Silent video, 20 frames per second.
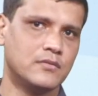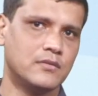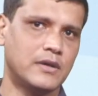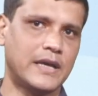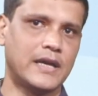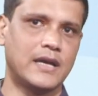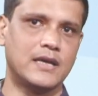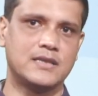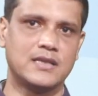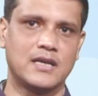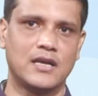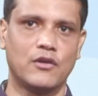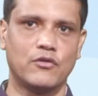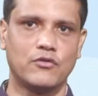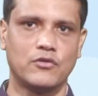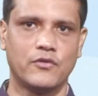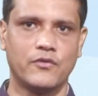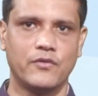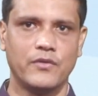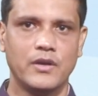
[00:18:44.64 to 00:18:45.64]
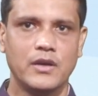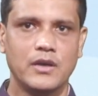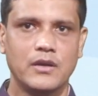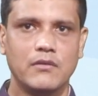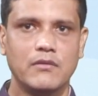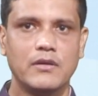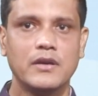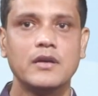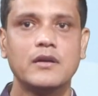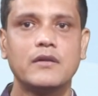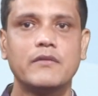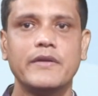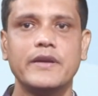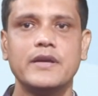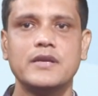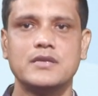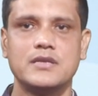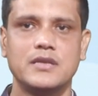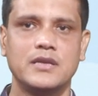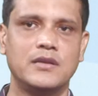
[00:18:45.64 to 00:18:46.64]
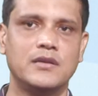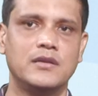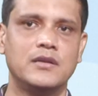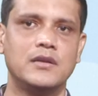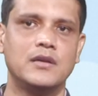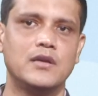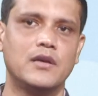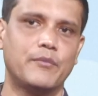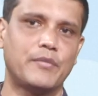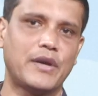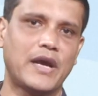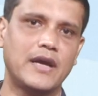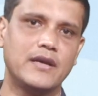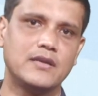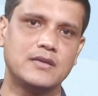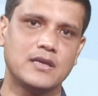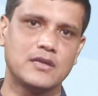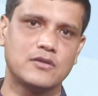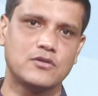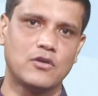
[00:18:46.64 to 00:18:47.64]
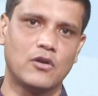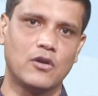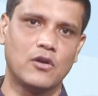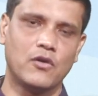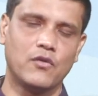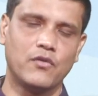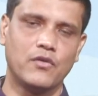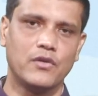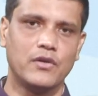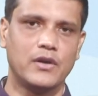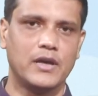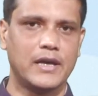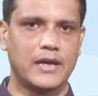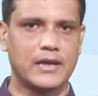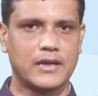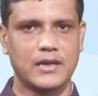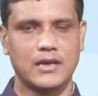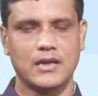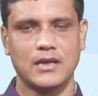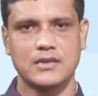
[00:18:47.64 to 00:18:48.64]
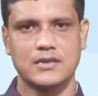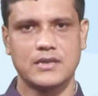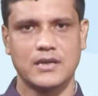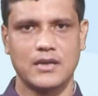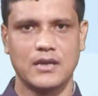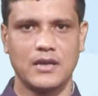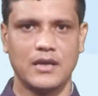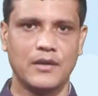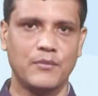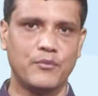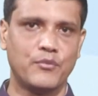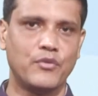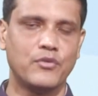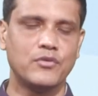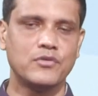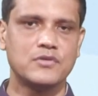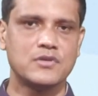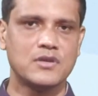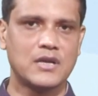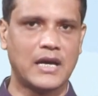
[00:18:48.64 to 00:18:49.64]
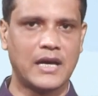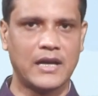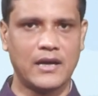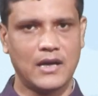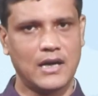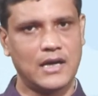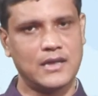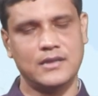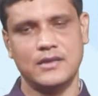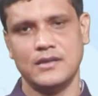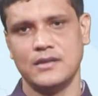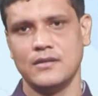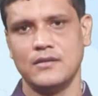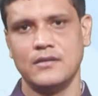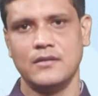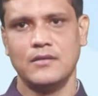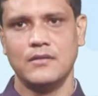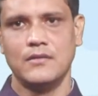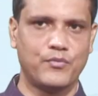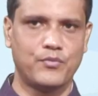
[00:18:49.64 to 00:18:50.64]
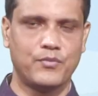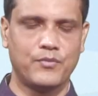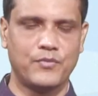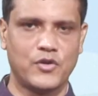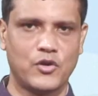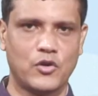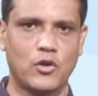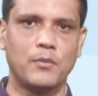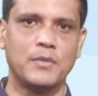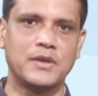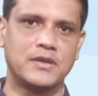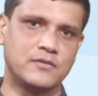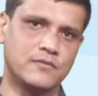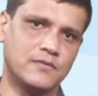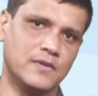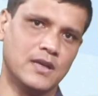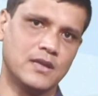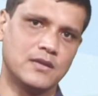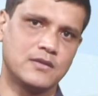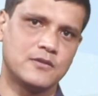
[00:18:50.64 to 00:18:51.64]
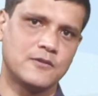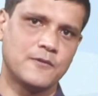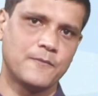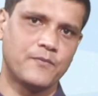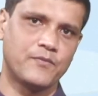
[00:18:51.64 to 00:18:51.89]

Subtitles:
arising out of increase in prices of agricultural inputs and other raw materials.